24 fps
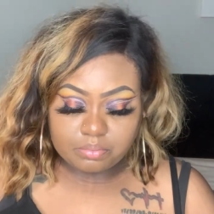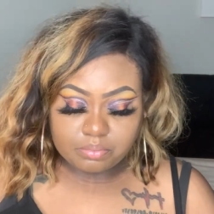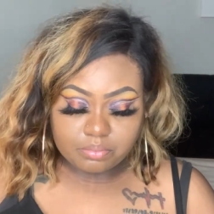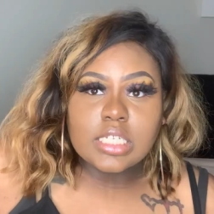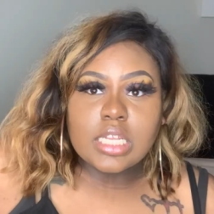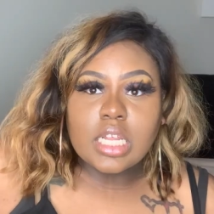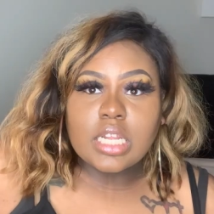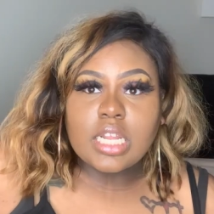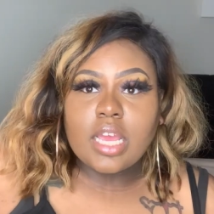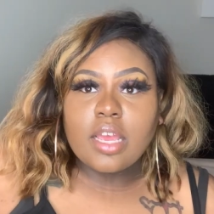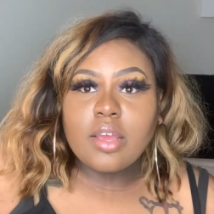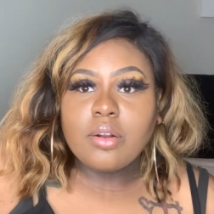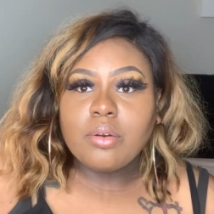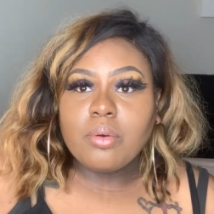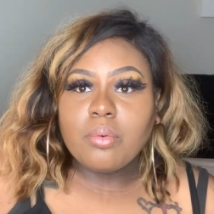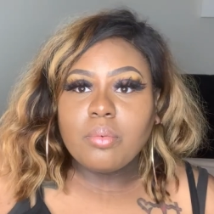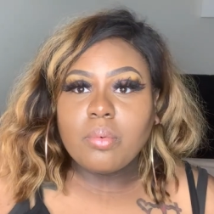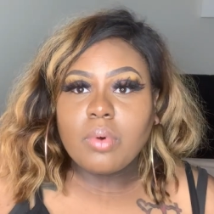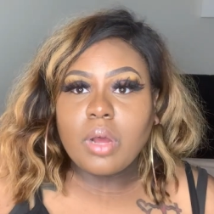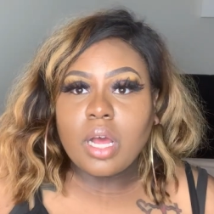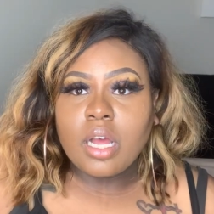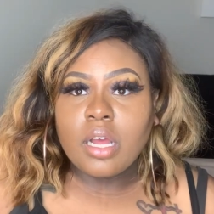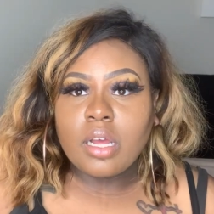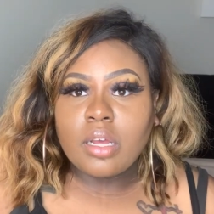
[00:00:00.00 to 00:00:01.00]
so then
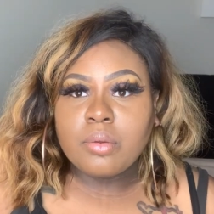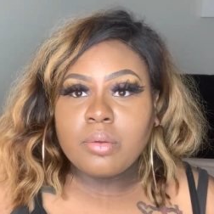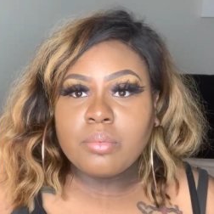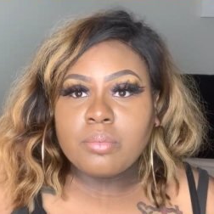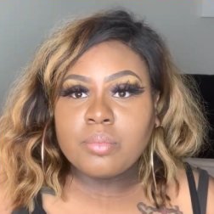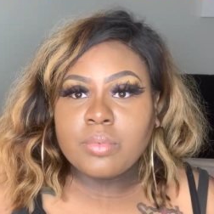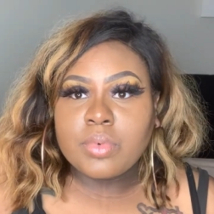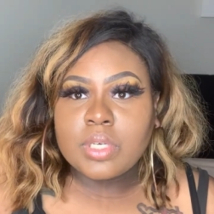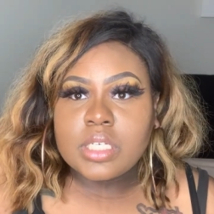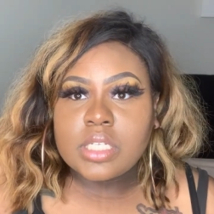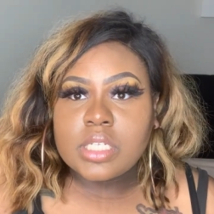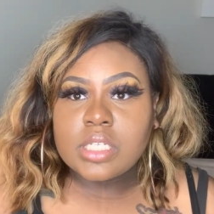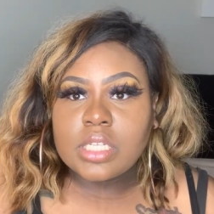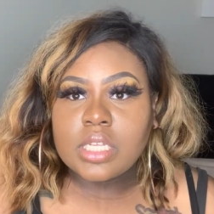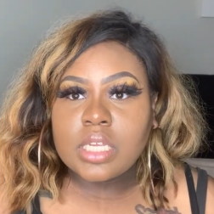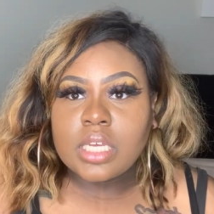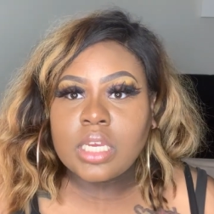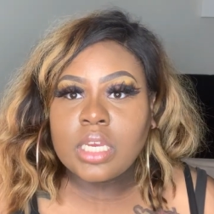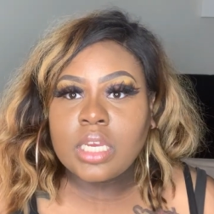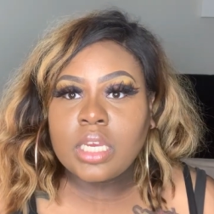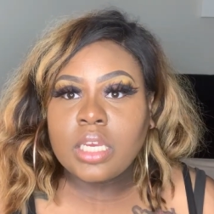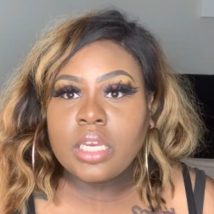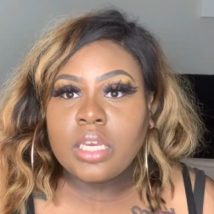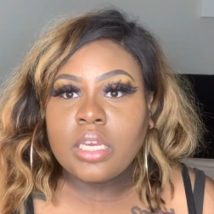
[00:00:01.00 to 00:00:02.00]
um we
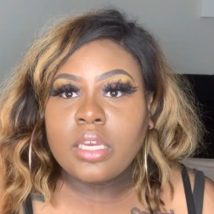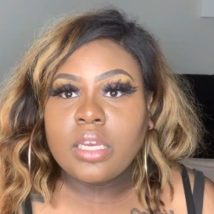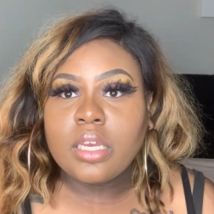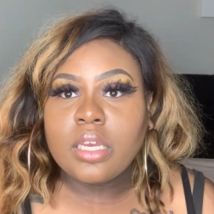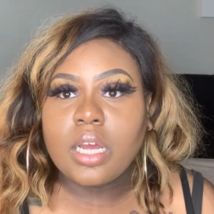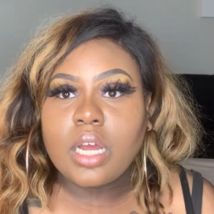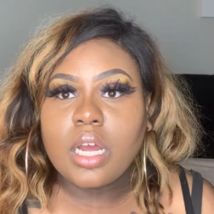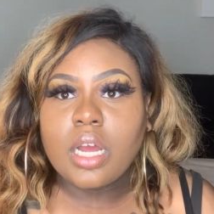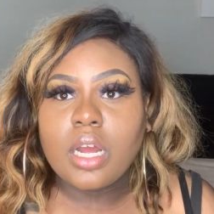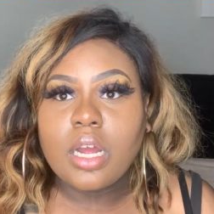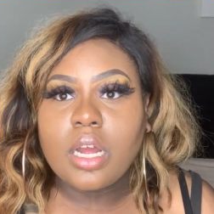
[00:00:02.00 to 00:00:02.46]
see